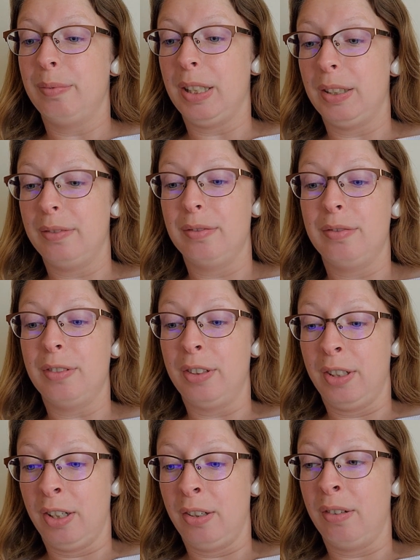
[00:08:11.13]
But for
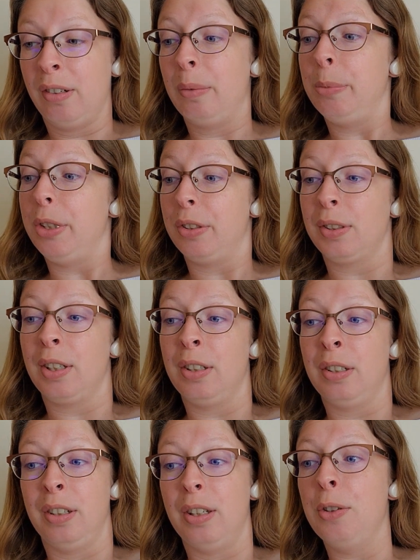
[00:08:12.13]
now, I'm just
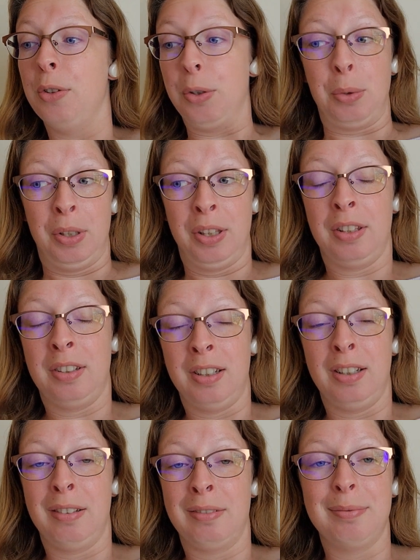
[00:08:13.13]
gonna enjoy the
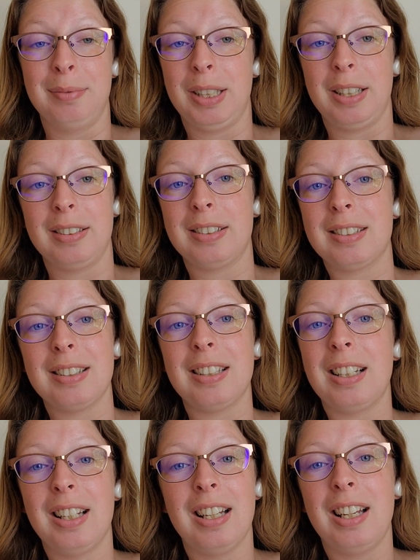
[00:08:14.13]
day because
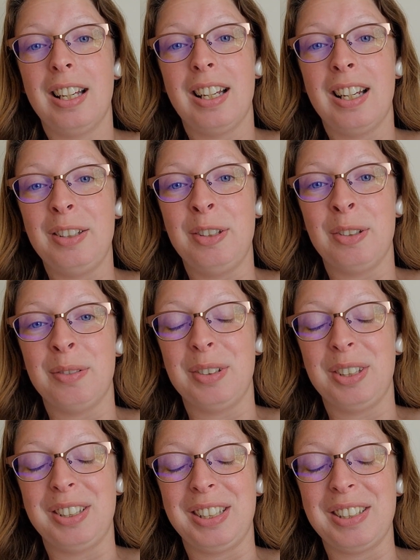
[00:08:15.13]
I don't
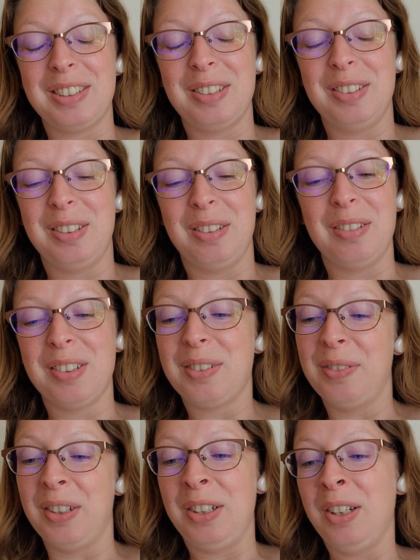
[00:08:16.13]
really get to do this
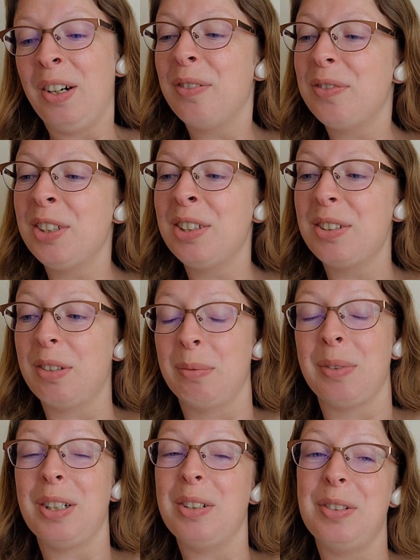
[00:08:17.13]
very often, so
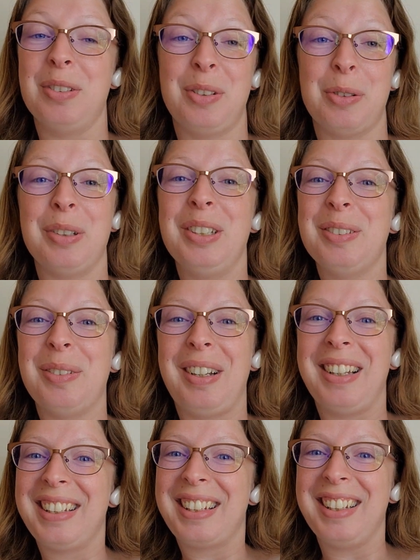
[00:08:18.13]
I'm gonna enjoy it
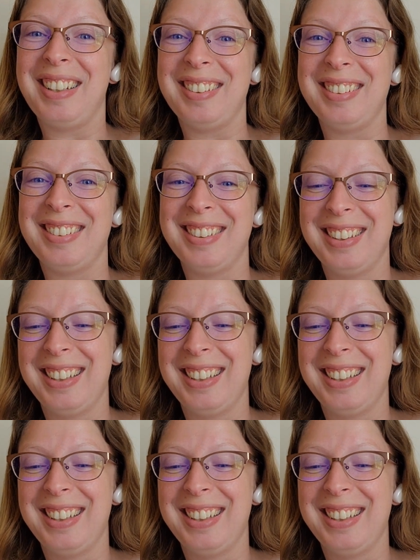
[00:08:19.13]
while I can.